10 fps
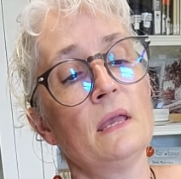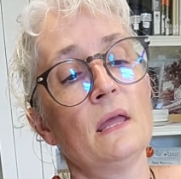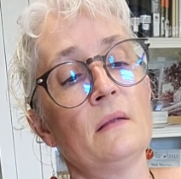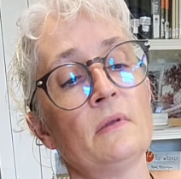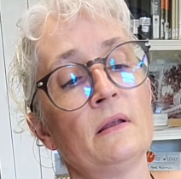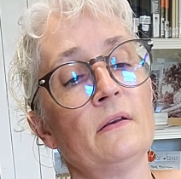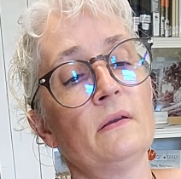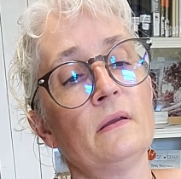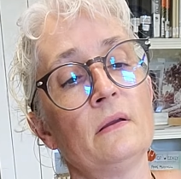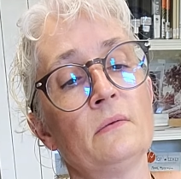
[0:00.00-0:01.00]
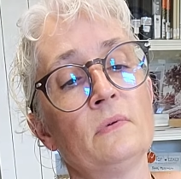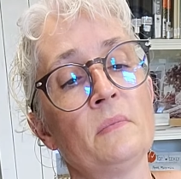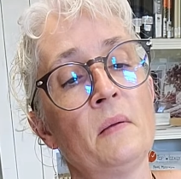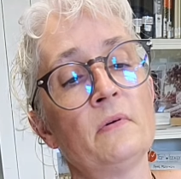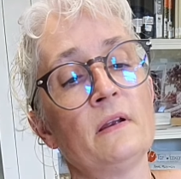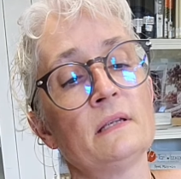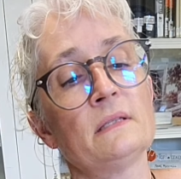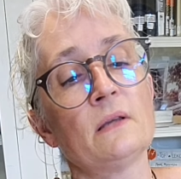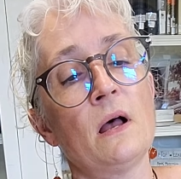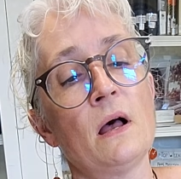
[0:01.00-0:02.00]
And I'm going to, and remember it's
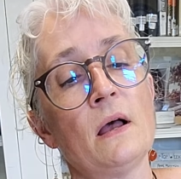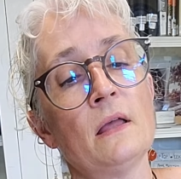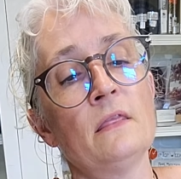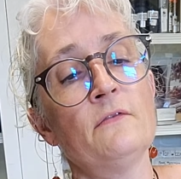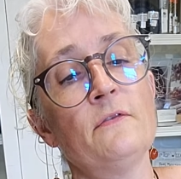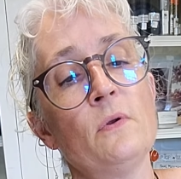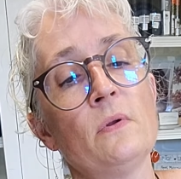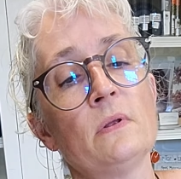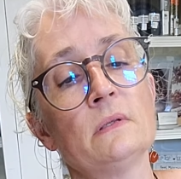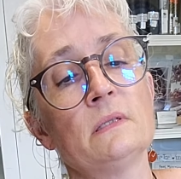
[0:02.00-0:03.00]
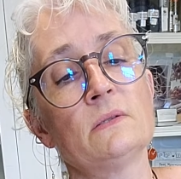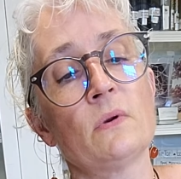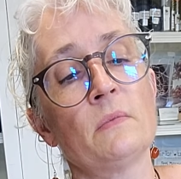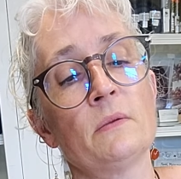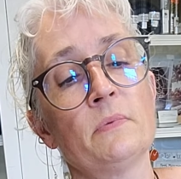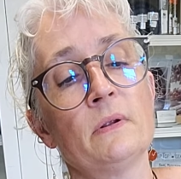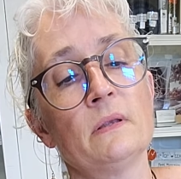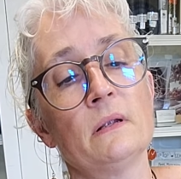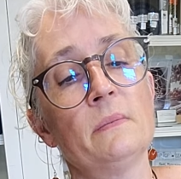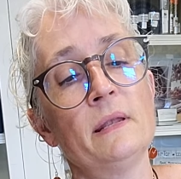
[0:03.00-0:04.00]
on the fold, so I'm going to put a
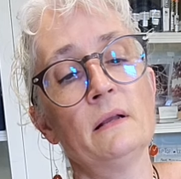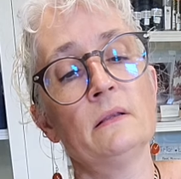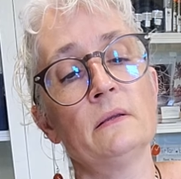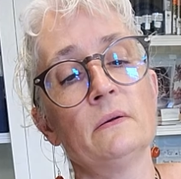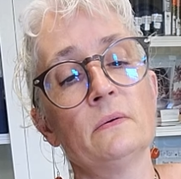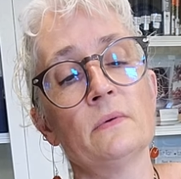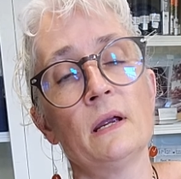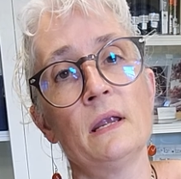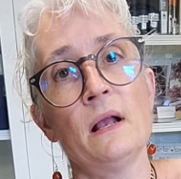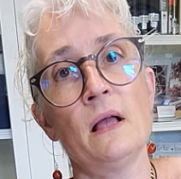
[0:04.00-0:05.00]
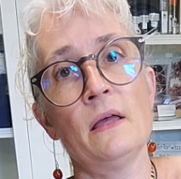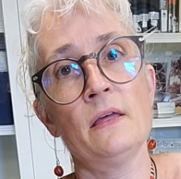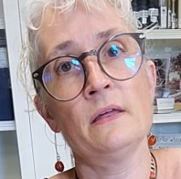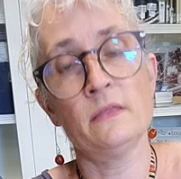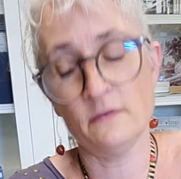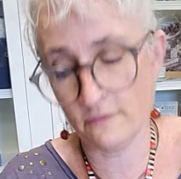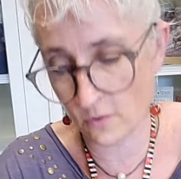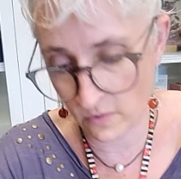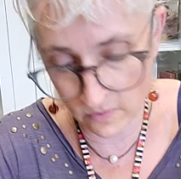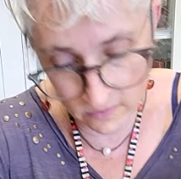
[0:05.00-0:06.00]
little bit of glue right on the
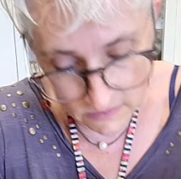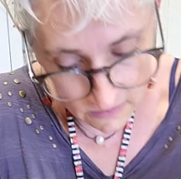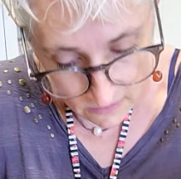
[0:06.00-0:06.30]
fold